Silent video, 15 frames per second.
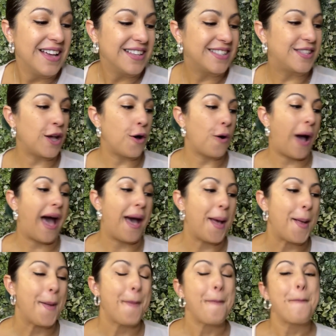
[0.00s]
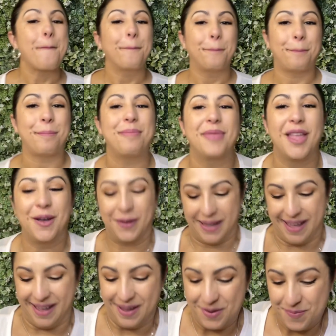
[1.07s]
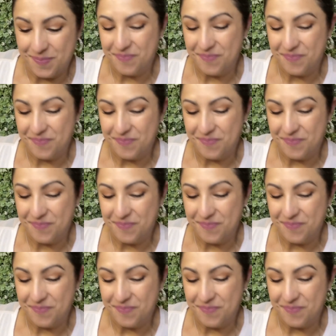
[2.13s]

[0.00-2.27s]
So, okay.